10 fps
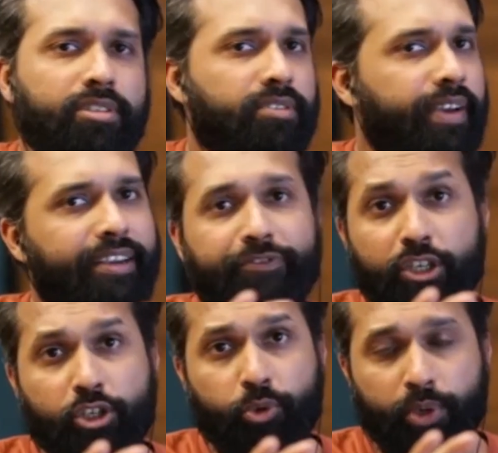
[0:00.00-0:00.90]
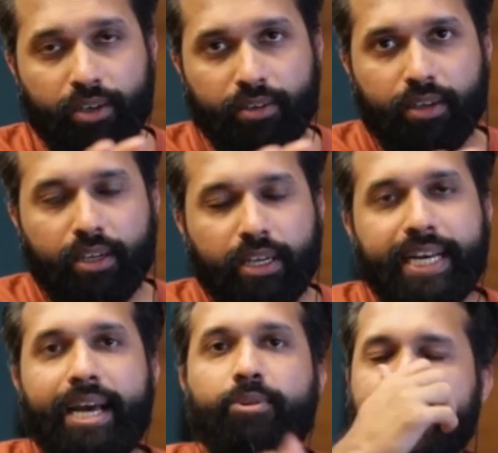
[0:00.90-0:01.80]
very visual.
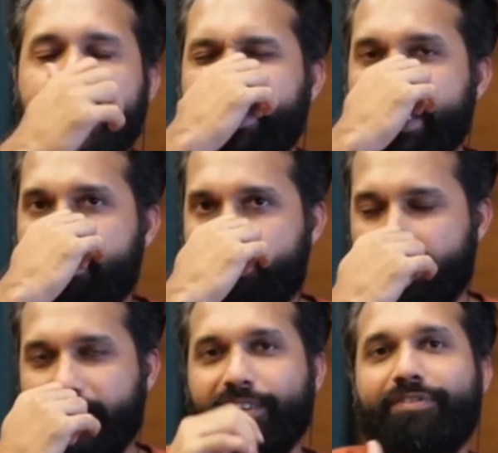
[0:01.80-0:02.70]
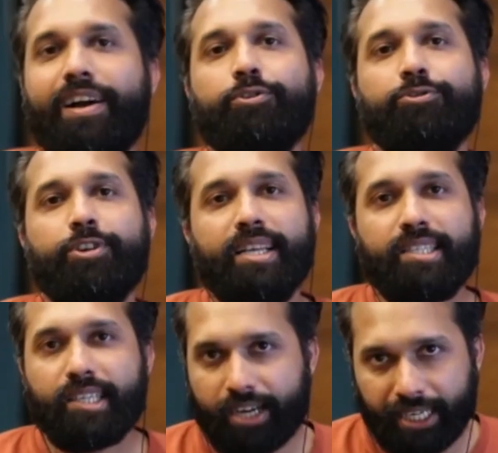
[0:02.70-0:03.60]
Now say example, if I were to dance a
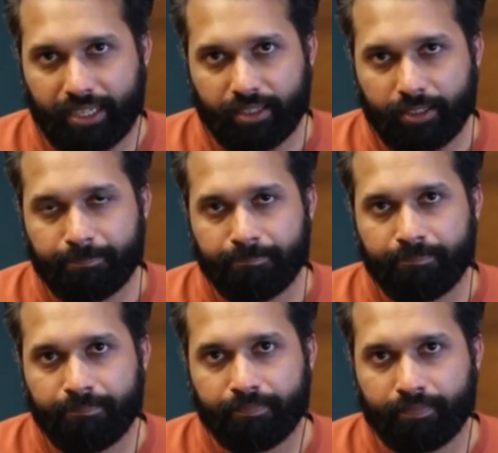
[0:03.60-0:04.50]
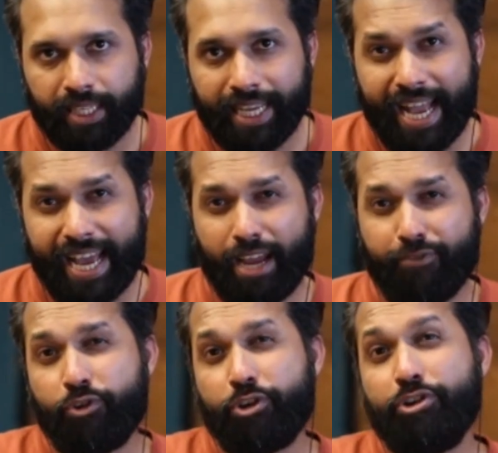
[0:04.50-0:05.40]
right turn and I
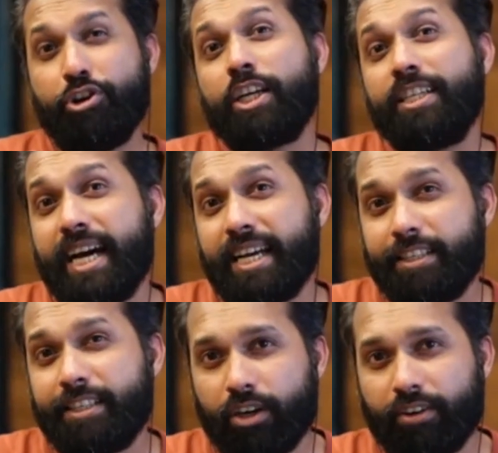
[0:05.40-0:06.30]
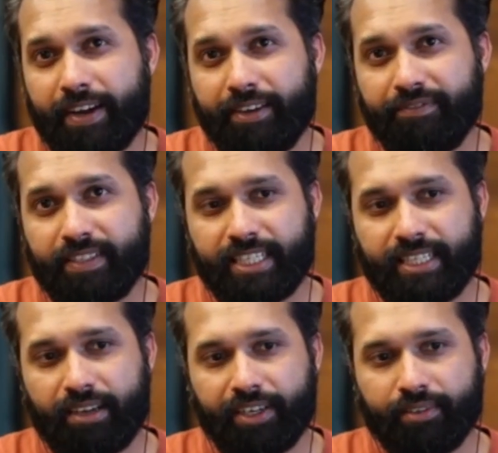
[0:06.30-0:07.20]
would not dance it on a 5, 6,
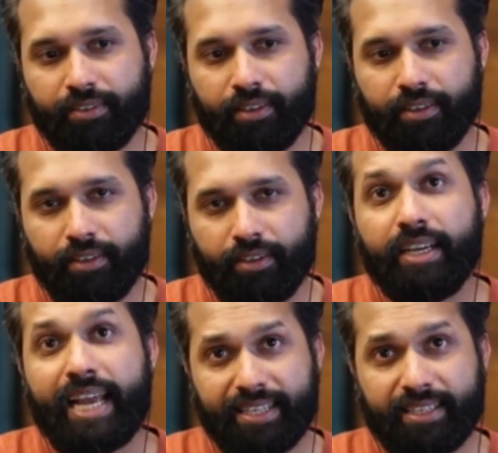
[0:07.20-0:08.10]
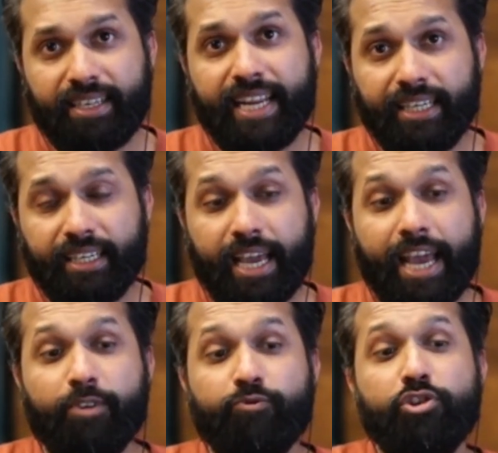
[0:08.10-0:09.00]
7 as a lady
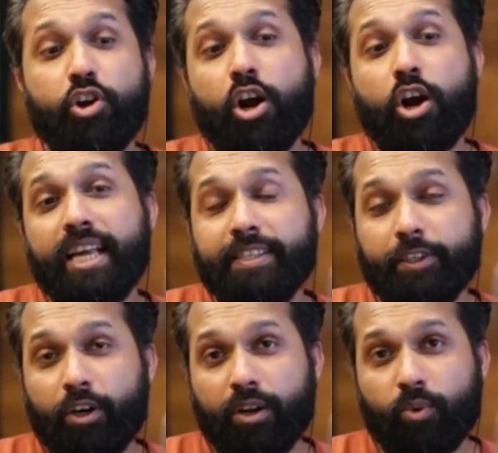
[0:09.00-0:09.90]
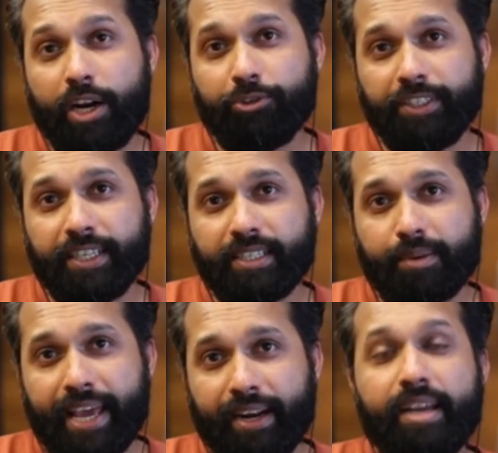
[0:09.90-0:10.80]
and would not dance it on a 1, 2, 3 as a
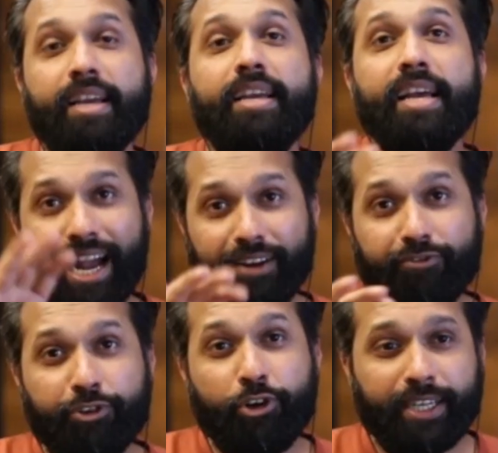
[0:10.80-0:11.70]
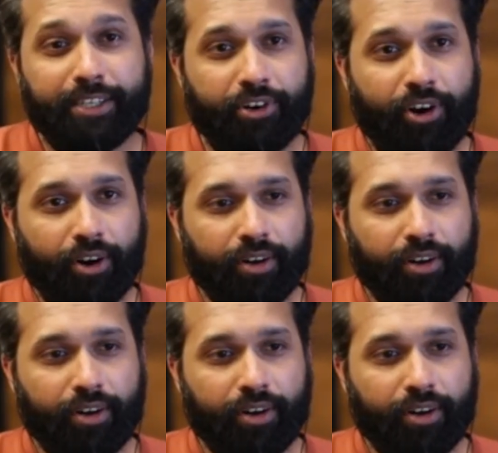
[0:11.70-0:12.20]
man, I would know it is wrong.